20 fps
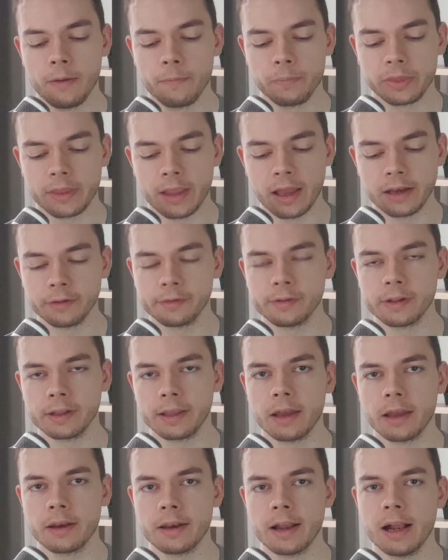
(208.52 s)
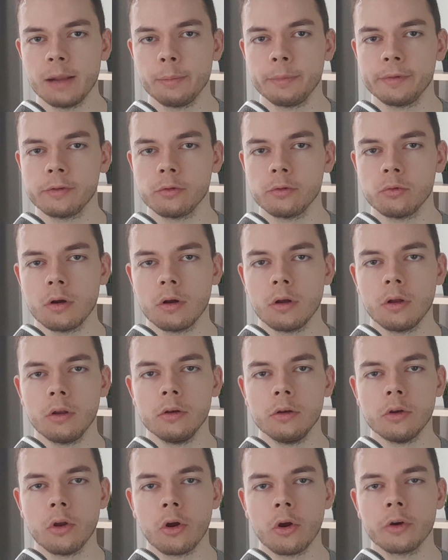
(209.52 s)
And this again helps you
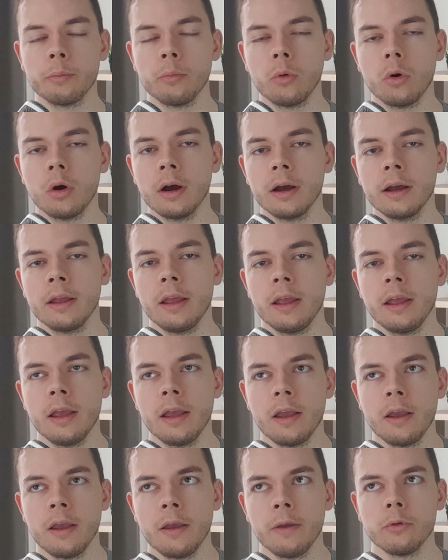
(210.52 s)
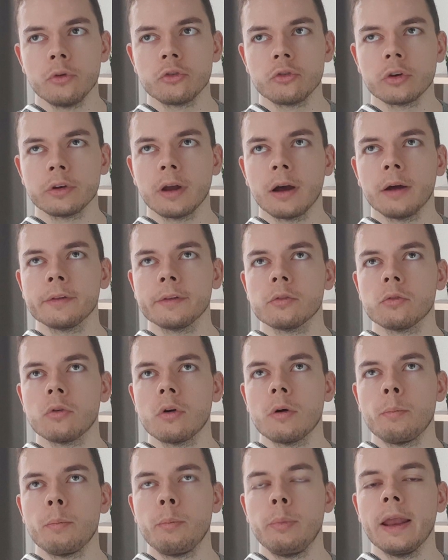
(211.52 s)
learn more. You should
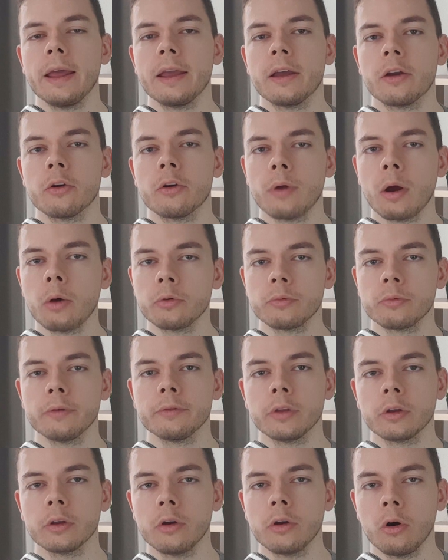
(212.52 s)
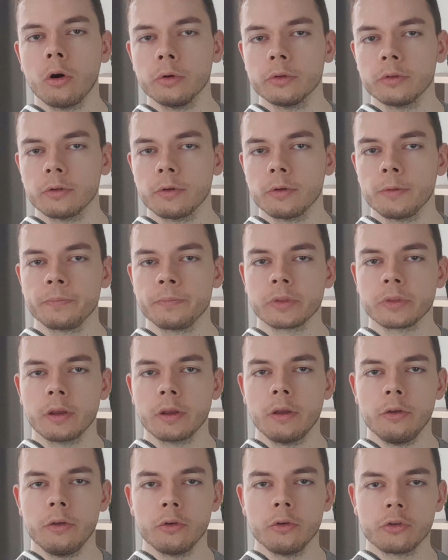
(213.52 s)
also play around with the code.
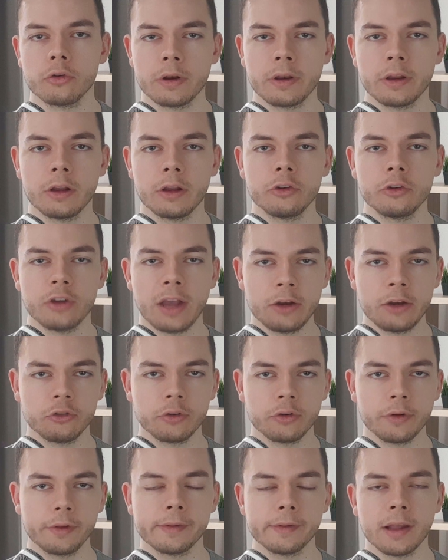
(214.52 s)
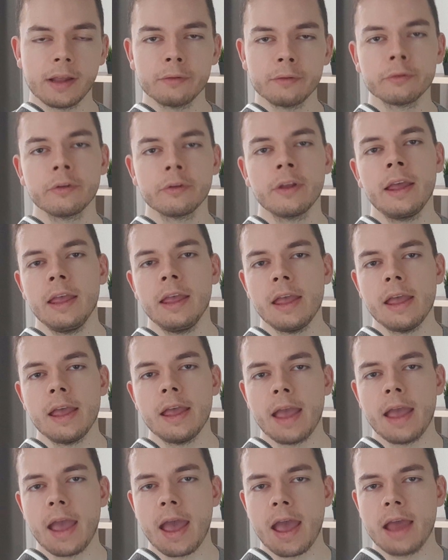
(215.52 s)
You should change stuff.
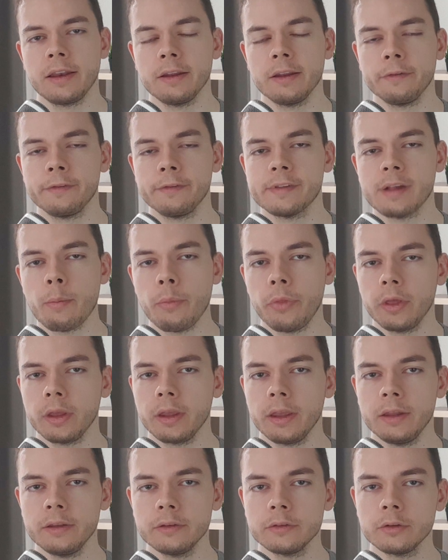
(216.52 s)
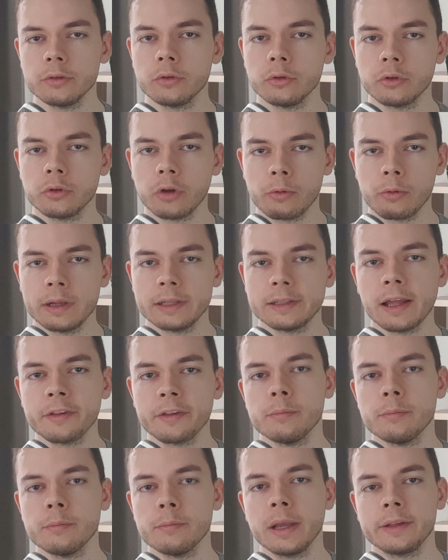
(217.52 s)
And if something in the tutorial
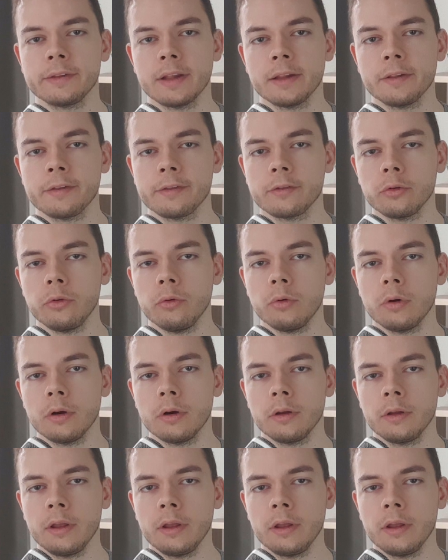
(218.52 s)
doesn't make sense to you,